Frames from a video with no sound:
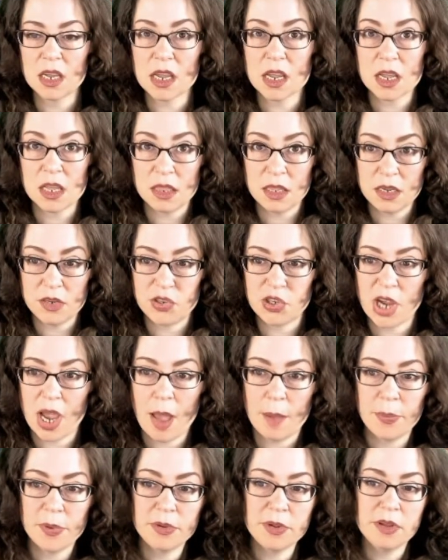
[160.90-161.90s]
In the
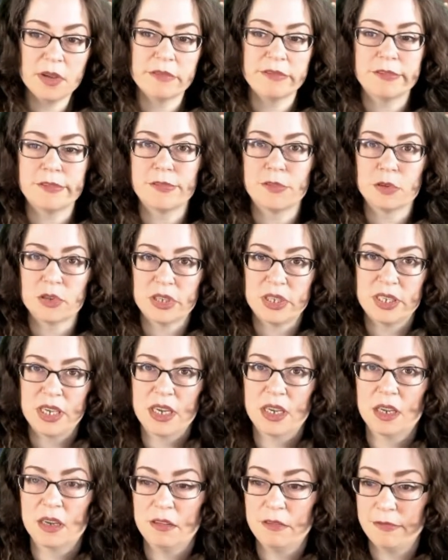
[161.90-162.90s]
chapel of a
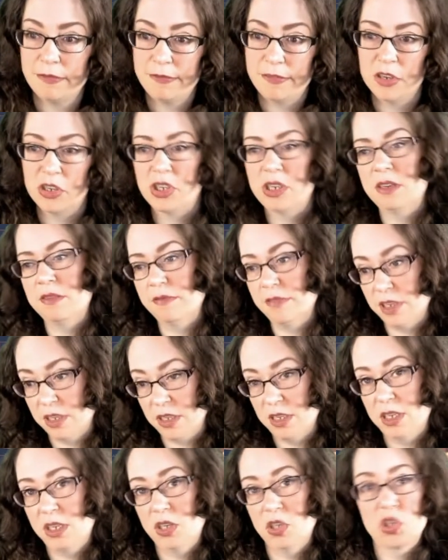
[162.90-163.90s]
forsaken fishing
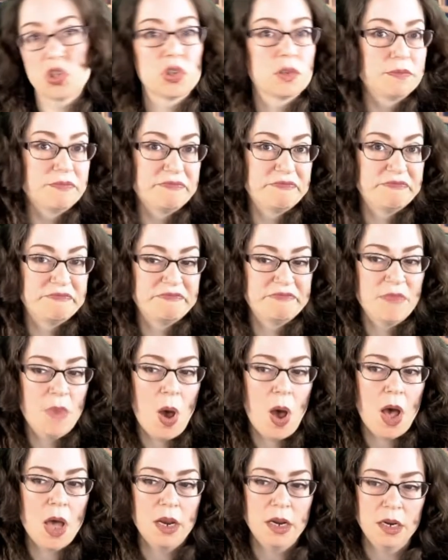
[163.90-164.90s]
village,
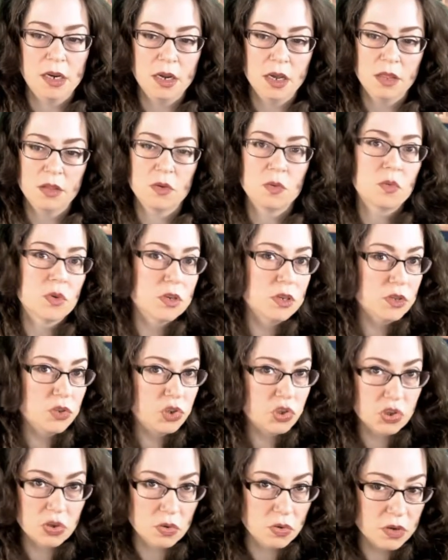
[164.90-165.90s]
on another world
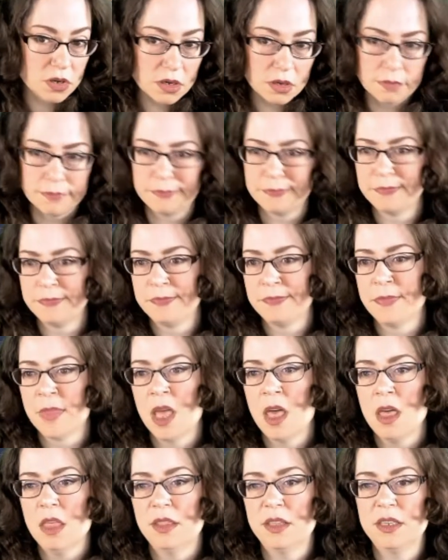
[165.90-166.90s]
shore.
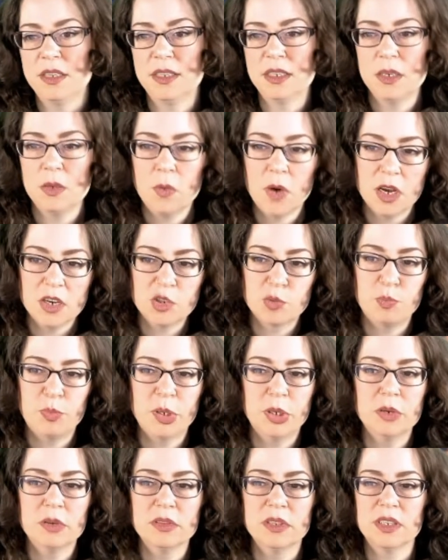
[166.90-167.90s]
The sea-washed
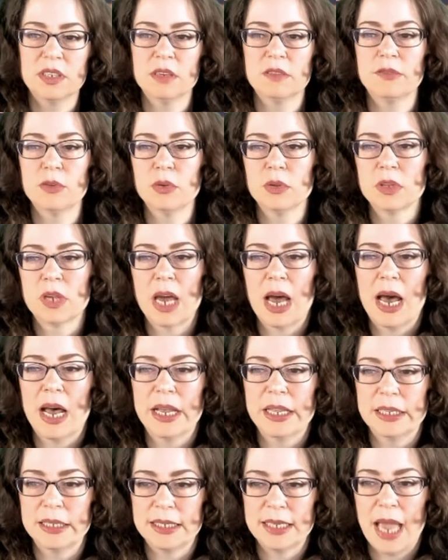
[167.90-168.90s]
bones of old
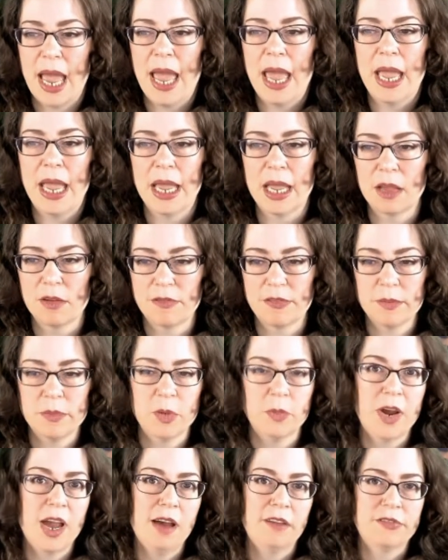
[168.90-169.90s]
gods hang from the
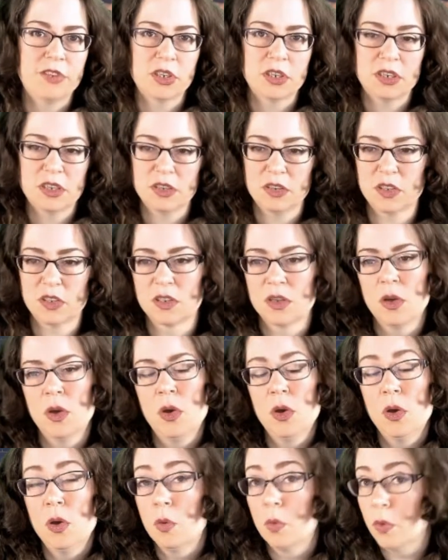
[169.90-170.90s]
rafters.
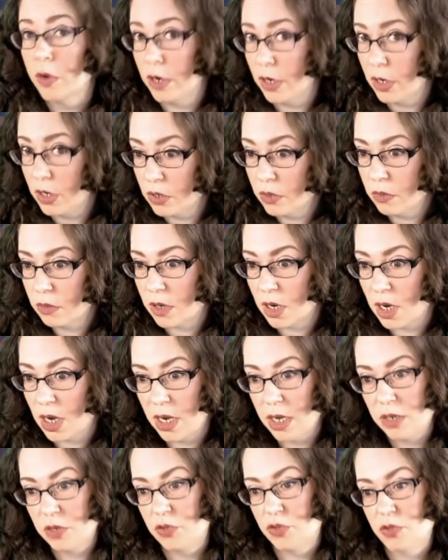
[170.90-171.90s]
When a new
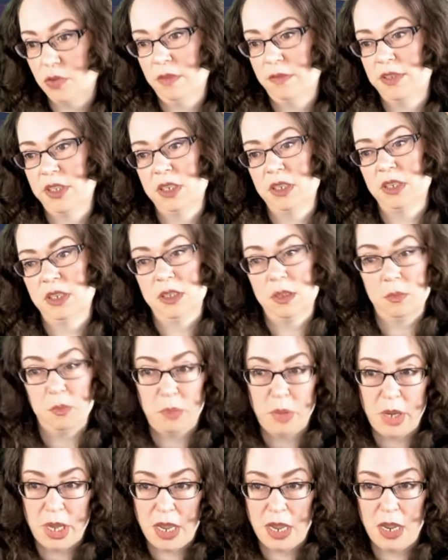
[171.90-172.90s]
god drifts into the
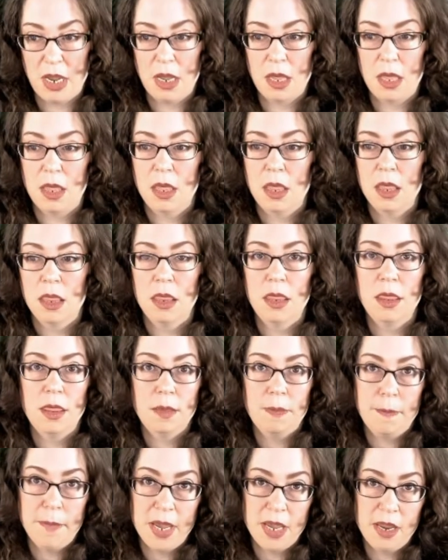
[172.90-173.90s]
bay, the
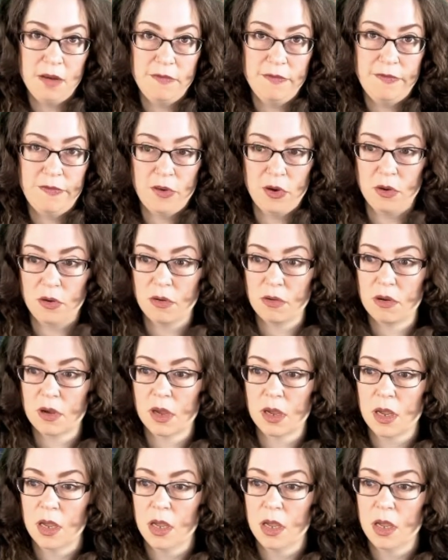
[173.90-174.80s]
men folk